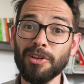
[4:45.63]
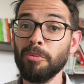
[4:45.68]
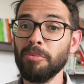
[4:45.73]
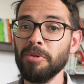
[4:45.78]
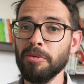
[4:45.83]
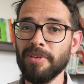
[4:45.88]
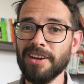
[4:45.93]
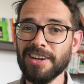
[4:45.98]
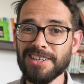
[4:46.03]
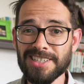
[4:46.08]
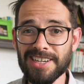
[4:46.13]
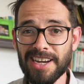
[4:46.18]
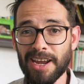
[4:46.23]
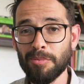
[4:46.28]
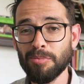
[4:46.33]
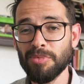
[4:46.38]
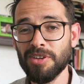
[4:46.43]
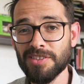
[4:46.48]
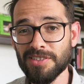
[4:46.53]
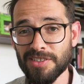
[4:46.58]
be my
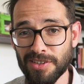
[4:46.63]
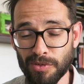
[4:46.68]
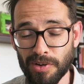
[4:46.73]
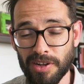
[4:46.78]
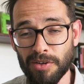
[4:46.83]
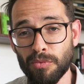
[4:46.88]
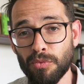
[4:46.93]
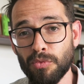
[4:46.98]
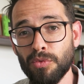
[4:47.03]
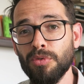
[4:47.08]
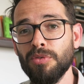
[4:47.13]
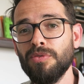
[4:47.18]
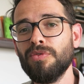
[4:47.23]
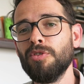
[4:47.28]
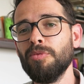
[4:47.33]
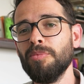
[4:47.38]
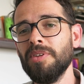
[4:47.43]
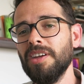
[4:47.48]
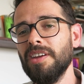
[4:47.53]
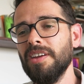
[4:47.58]
champions and root
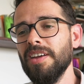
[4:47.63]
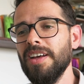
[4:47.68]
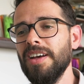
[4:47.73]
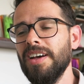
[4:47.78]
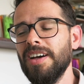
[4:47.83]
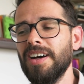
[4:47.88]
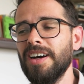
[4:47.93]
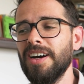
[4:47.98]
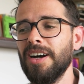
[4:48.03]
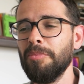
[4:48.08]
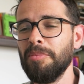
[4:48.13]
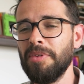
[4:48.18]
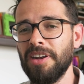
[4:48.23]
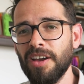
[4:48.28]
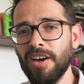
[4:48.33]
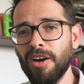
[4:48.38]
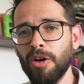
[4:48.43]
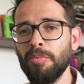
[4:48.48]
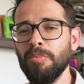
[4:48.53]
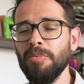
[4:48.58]
for me and
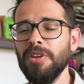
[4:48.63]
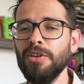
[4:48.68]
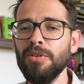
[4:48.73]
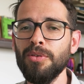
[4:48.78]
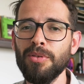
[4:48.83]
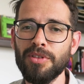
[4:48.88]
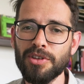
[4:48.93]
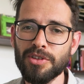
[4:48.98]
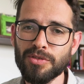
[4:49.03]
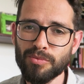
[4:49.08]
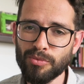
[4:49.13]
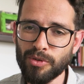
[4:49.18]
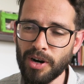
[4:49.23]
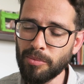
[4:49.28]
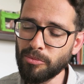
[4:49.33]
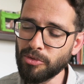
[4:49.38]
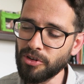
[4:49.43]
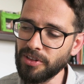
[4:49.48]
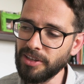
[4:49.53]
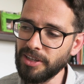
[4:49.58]
help me do this
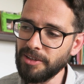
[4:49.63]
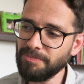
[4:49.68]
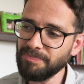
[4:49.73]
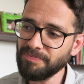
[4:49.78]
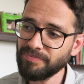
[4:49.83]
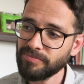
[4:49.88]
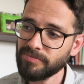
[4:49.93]
properly.